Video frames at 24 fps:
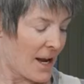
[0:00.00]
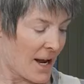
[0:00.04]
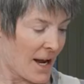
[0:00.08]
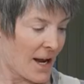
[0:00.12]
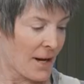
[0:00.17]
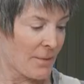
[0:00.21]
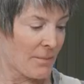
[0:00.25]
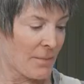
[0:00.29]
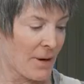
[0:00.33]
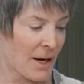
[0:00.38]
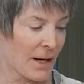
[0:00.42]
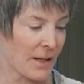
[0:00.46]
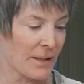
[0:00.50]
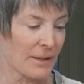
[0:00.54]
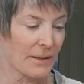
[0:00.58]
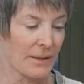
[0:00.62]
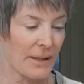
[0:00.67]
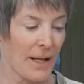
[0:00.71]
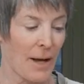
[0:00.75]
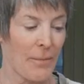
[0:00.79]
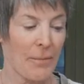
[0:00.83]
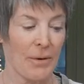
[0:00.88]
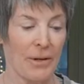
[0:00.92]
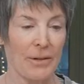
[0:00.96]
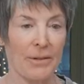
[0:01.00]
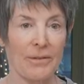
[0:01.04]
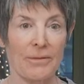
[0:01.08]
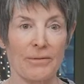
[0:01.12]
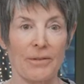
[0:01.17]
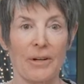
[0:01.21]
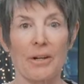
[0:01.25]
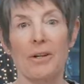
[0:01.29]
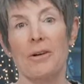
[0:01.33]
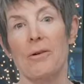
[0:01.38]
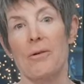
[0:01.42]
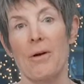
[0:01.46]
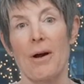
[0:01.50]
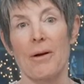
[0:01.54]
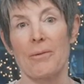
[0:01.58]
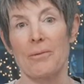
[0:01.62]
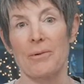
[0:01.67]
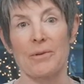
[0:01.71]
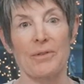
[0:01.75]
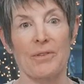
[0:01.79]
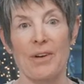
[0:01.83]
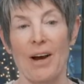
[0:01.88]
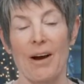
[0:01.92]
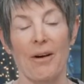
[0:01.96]
and make a lemon vinaigrette
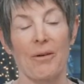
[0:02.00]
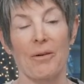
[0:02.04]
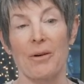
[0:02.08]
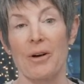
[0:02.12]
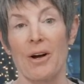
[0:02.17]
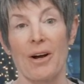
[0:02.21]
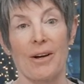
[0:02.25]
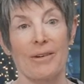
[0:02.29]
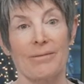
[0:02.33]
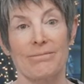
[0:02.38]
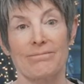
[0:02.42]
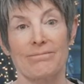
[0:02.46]
with tarragon.